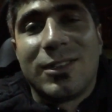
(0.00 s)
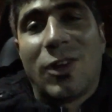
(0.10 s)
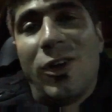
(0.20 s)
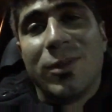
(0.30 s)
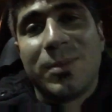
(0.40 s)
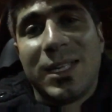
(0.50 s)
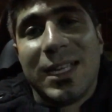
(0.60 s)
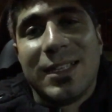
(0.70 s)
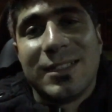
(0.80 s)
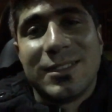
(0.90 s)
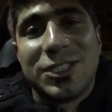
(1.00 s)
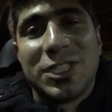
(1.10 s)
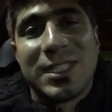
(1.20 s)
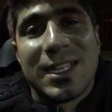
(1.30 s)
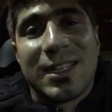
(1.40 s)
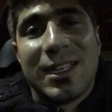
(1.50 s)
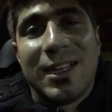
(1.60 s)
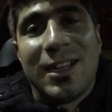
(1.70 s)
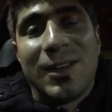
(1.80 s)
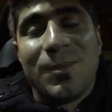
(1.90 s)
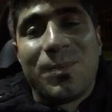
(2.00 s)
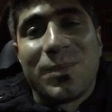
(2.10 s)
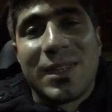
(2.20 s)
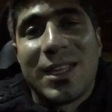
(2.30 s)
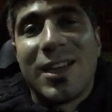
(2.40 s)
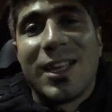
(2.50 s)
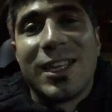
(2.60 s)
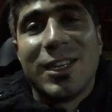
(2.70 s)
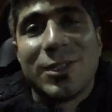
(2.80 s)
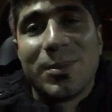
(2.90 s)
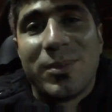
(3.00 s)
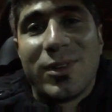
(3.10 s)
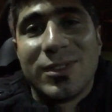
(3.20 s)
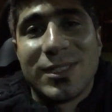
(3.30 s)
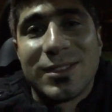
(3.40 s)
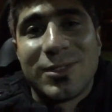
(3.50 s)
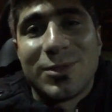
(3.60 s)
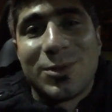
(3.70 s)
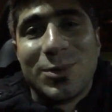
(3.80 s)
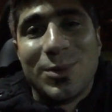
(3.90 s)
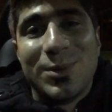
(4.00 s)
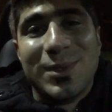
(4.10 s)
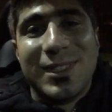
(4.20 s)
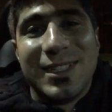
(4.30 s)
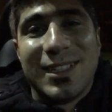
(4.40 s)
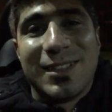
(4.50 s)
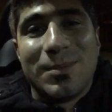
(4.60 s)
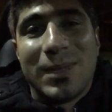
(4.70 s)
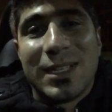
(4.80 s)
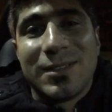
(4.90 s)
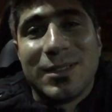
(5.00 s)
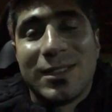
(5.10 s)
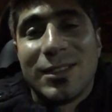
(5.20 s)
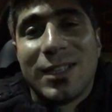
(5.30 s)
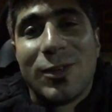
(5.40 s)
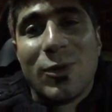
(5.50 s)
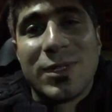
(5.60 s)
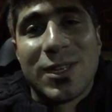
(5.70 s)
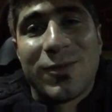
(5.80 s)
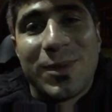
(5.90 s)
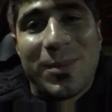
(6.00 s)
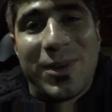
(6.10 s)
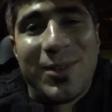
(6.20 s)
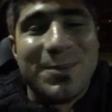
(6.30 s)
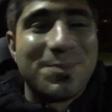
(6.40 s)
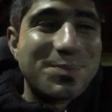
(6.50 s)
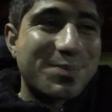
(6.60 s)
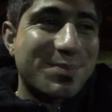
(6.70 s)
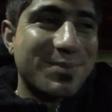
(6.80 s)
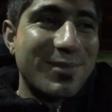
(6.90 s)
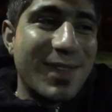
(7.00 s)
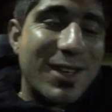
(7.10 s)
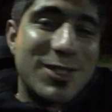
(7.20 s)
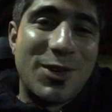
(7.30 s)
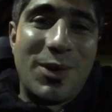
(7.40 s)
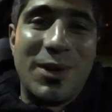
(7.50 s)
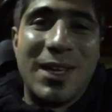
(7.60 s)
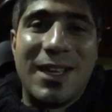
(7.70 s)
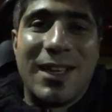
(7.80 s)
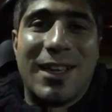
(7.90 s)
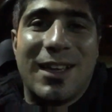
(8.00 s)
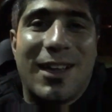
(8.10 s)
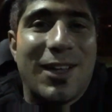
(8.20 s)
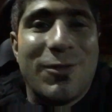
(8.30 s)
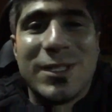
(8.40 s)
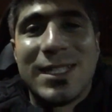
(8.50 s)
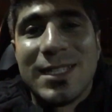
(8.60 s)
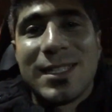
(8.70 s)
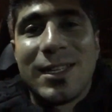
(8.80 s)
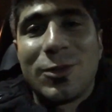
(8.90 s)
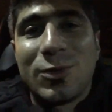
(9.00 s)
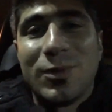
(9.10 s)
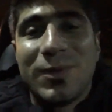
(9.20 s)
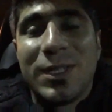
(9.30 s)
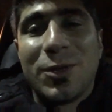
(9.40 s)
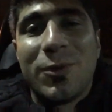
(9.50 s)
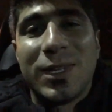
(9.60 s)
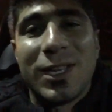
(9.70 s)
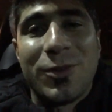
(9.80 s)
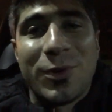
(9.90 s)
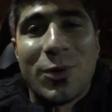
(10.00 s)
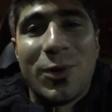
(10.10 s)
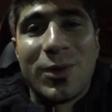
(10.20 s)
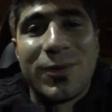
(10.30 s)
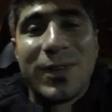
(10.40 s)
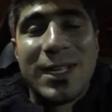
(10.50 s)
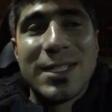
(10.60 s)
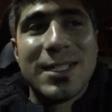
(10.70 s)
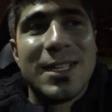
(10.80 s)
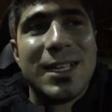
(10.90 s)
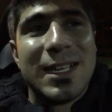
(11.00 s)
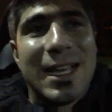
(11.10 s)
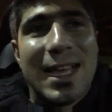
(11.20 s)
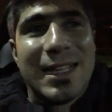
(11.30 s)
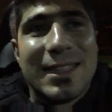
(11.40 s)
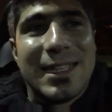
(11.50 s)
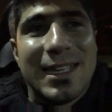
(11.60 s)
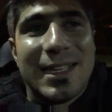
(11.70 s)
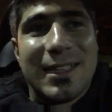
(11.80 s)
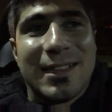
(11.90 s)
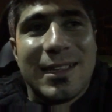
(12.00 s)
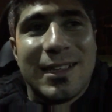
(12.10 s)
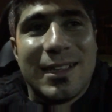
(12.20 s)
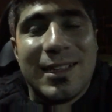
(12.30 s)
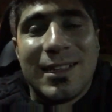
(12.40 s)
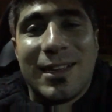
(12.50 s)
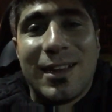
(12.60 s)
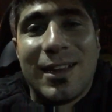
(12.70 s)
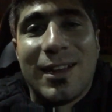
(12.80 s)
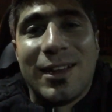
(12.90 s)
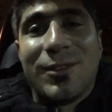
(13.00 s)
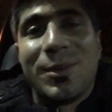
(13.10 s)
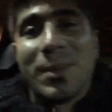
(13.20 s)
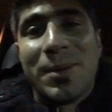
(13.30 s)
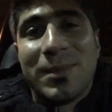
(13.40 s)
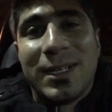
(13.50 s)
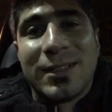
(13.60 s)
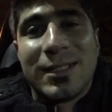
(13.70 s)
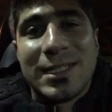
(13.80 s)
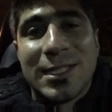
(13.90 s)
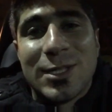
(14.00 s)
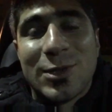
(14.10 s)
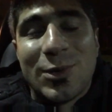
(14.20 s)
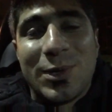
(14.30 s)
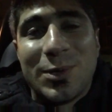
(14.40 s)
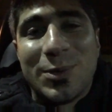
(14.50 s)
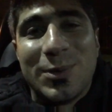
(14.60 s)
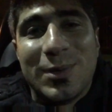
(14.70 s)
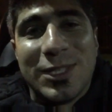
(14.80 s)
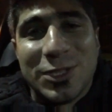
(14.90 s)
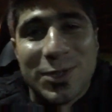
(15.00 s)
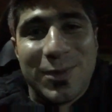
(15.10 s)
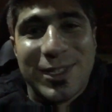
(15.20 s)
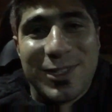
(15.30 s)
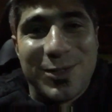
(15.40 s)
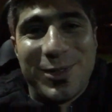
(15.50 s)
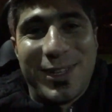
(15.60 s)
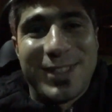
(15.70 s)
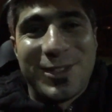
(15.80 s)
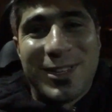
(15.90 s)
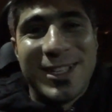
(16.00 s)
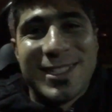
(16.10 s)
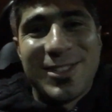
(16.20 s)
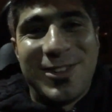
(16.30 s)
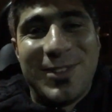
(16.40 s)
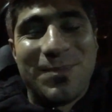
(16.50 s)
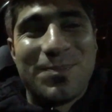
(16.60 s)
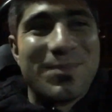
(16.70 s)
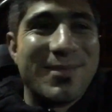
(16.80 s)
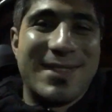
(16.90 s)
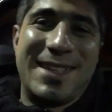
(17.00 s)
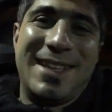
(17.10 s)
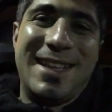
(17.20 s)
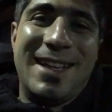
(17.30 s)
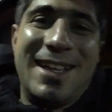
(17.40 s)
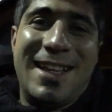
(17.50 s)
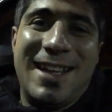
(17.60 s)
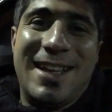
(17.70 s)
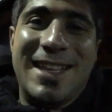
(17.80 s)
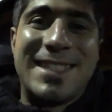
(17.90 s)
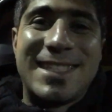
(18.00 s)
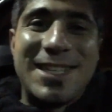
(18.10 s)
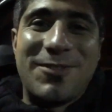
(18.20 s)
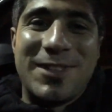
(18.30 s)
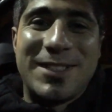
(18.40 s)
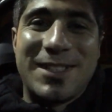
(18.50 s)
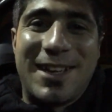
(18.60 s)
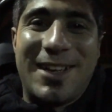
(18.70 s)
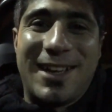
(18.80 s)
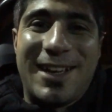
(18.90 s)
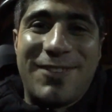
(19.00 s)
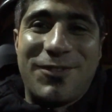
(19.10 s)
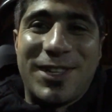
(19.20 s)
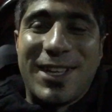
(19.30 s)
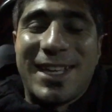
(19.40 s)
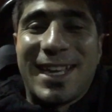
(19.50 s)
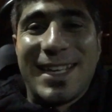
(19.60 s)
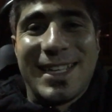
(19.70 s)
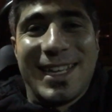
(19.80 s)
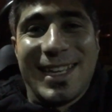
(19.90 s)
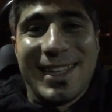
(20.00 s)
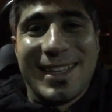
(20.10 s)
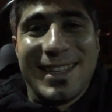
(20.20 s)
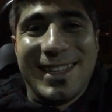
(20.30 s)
called me and she said uh, yeah I hear the balls to make the noise of the ball so I was listening to video what I record first and then uh, I remembered this story too I just wanted to let you guys know let's see what what I can get it